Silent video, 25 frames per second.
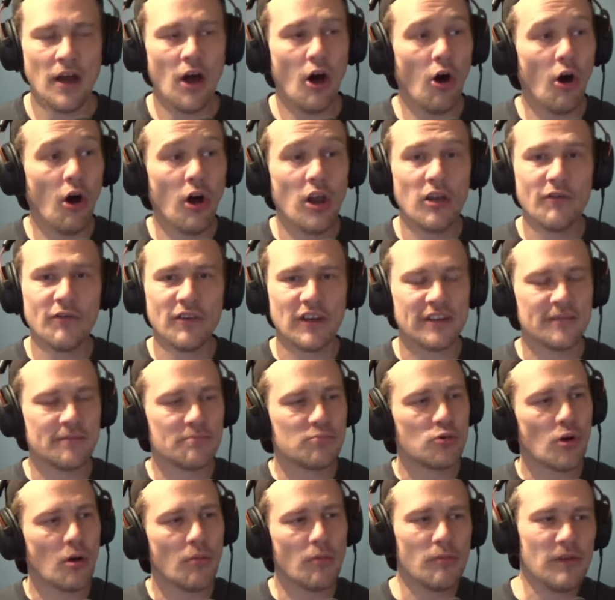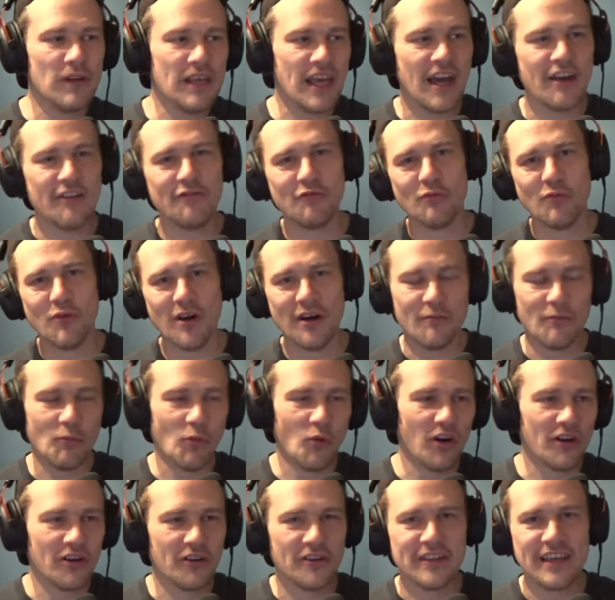All of us probably have
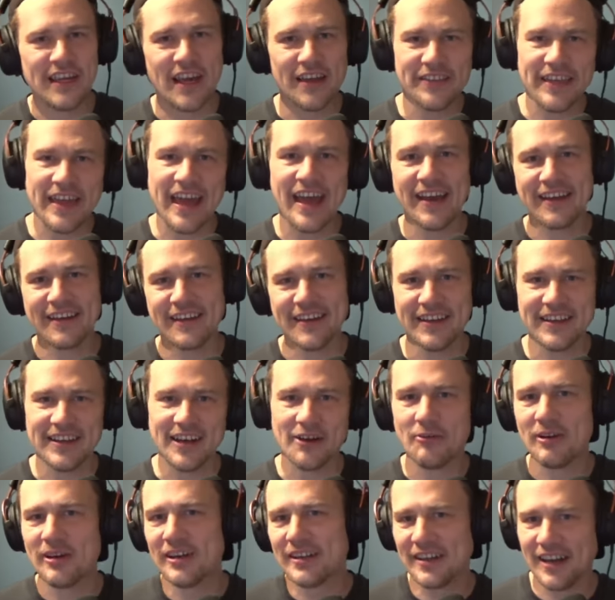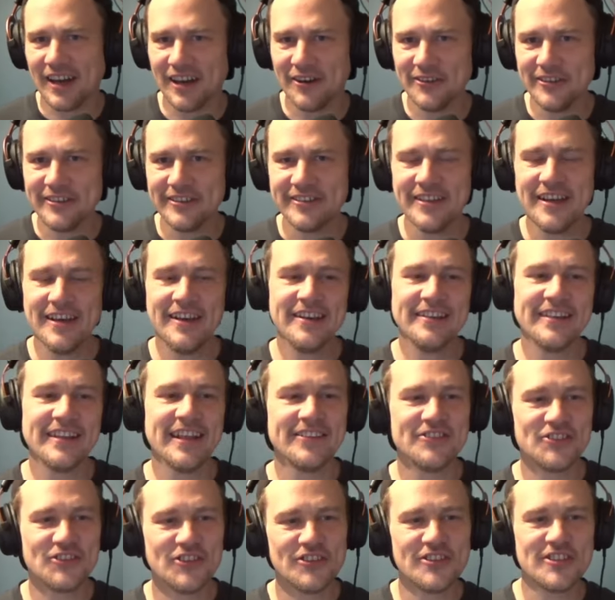one or the other hacker in our accounts
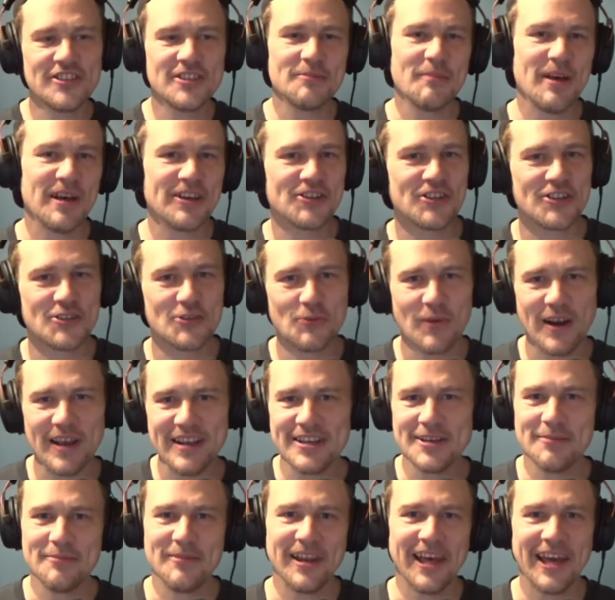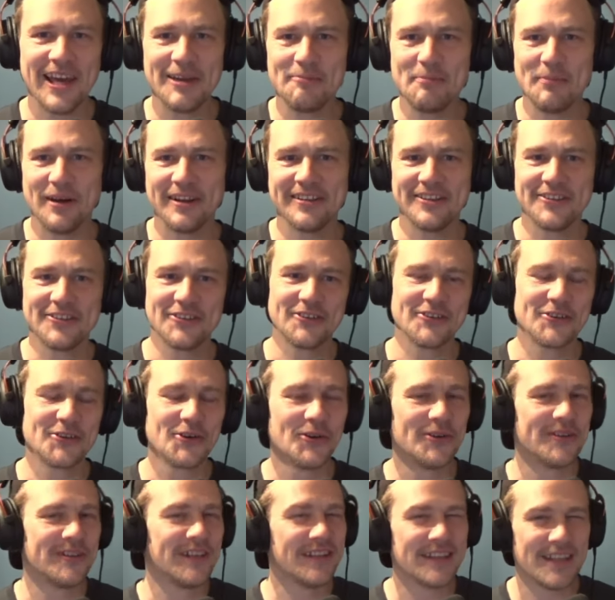that just smashes random like buttons on
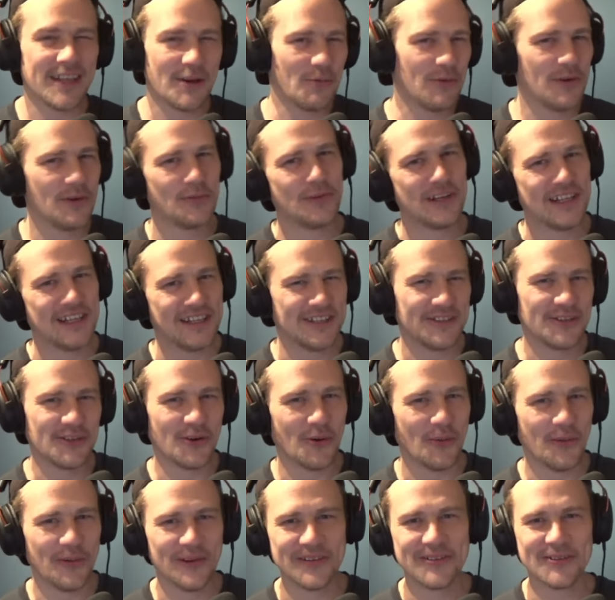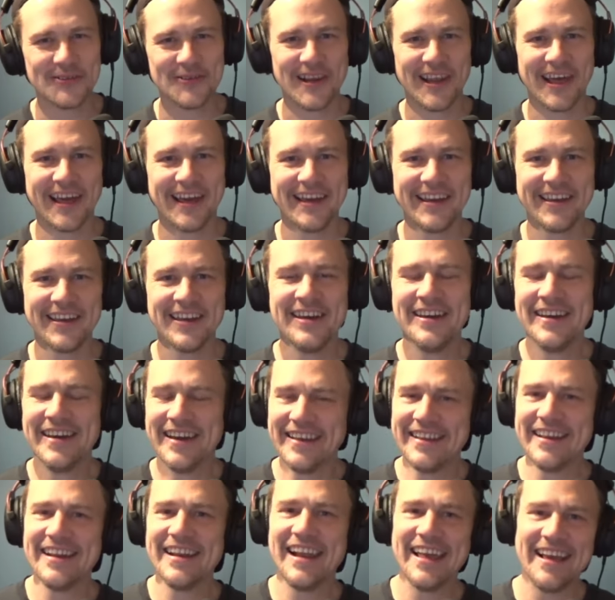content that we really don't want to like.
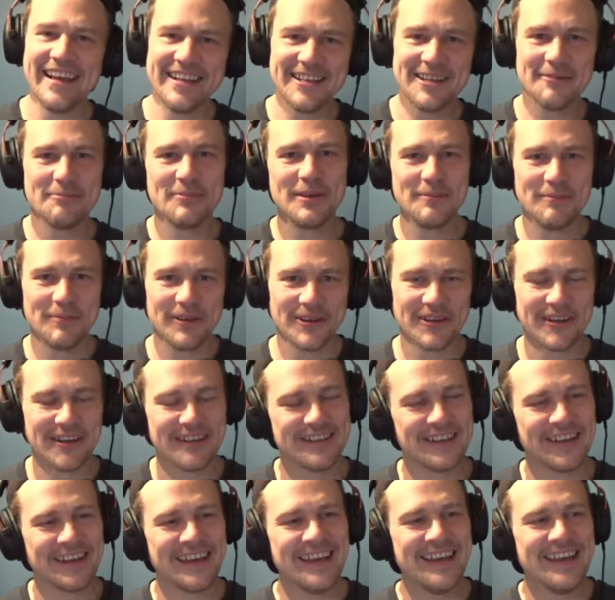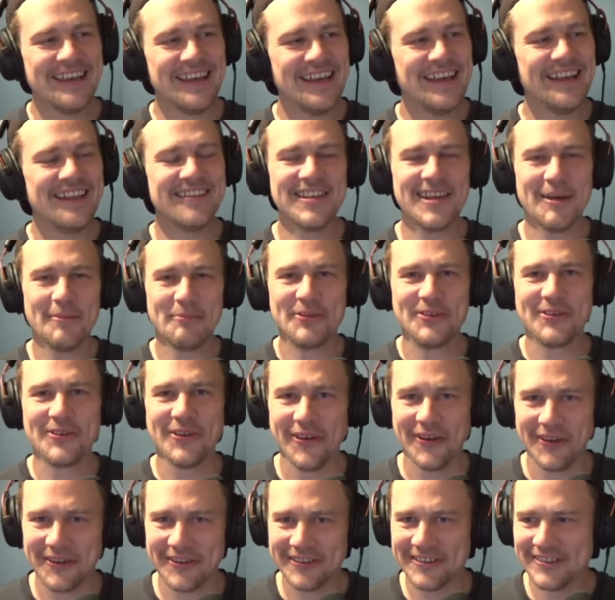And then later people are gonna, it's like, it's
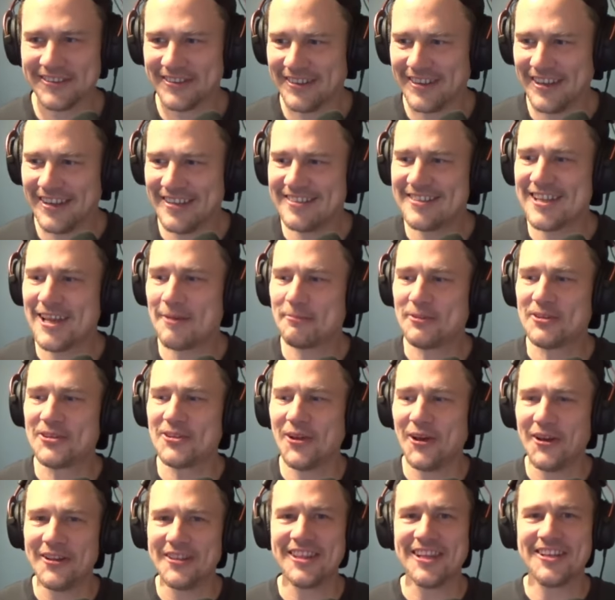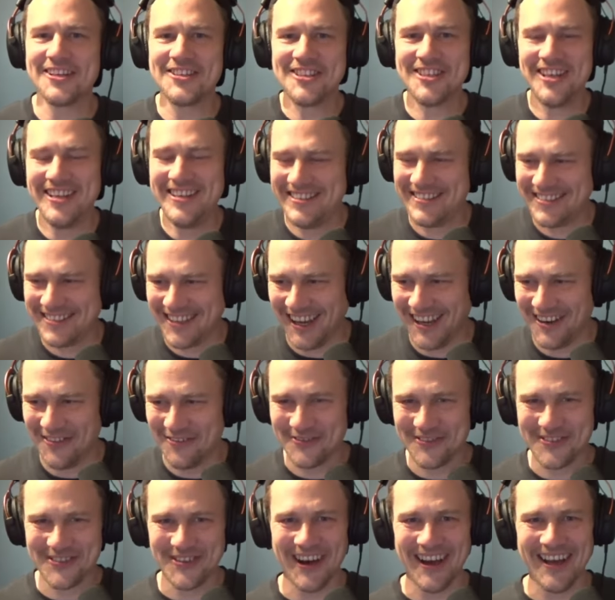absurd. It's absurd that she's kind
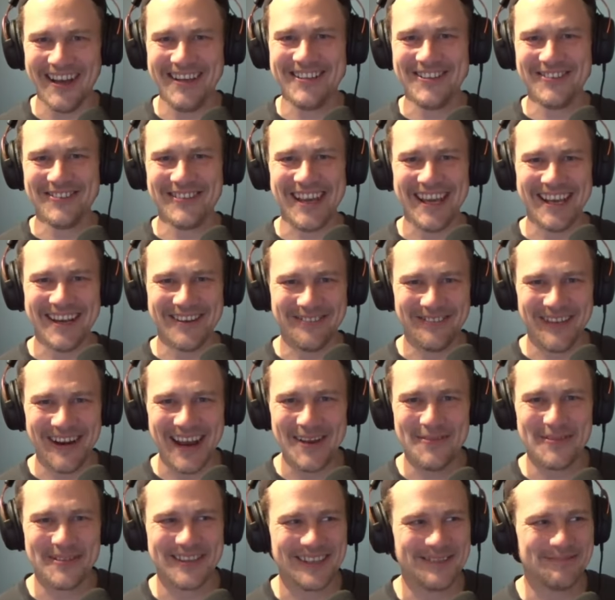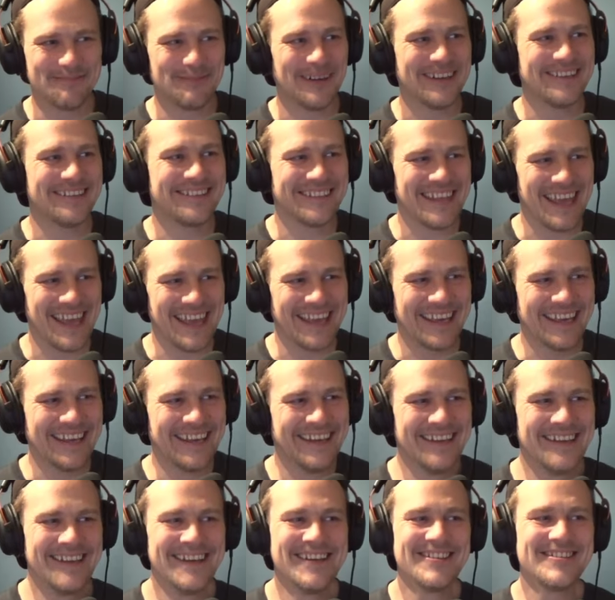of trying to get away with it by saying
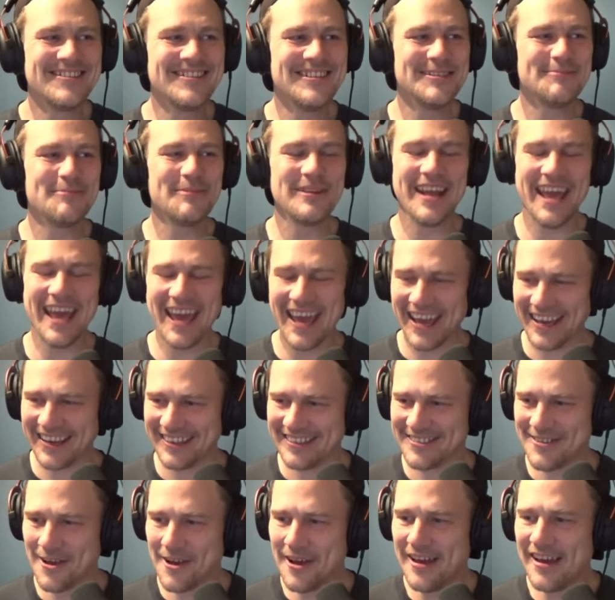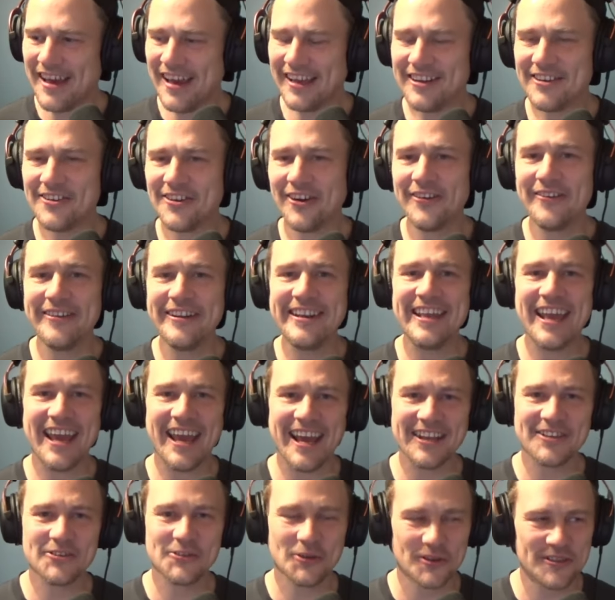she's been hacked. And it already
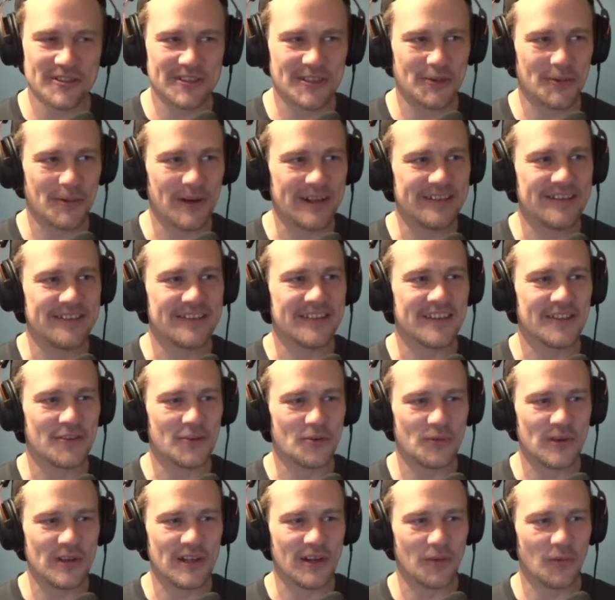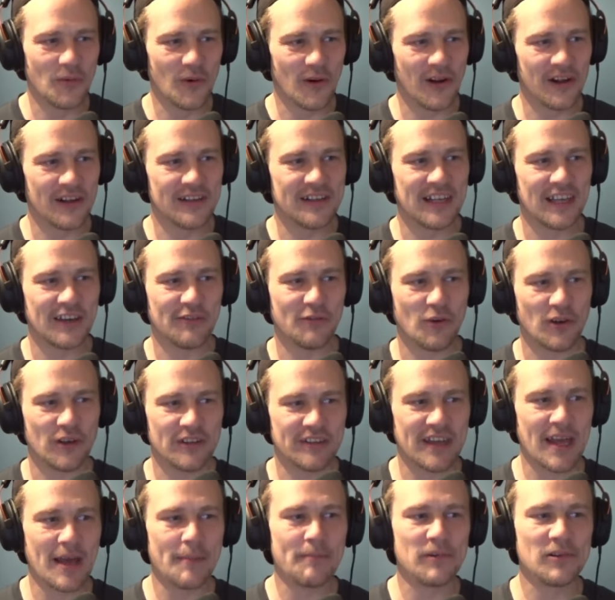had consequences in the real world. Like for
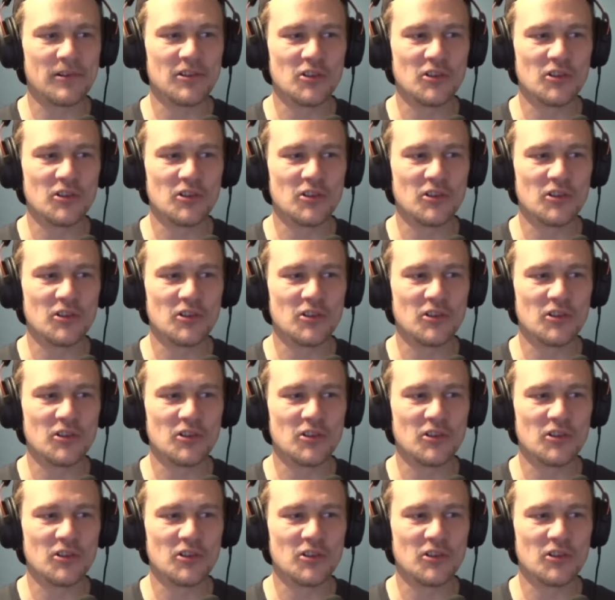example,